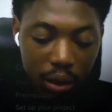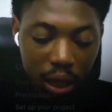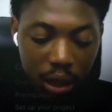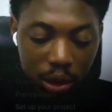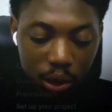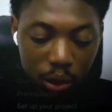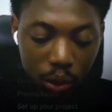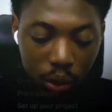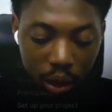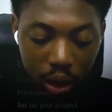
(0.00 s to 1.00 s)
thanks
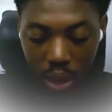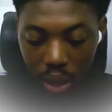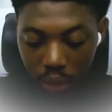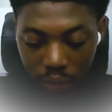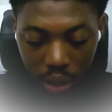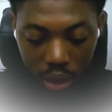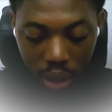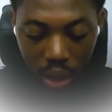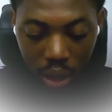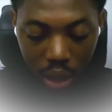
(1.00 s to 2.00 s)
to
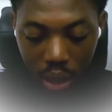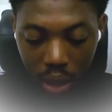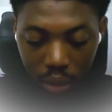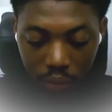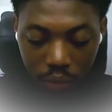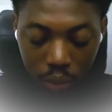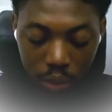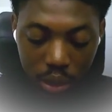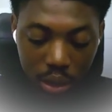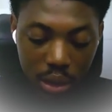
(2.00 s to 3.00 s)
Ivana for
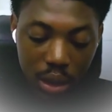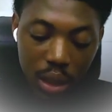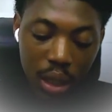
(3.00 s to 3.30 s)
this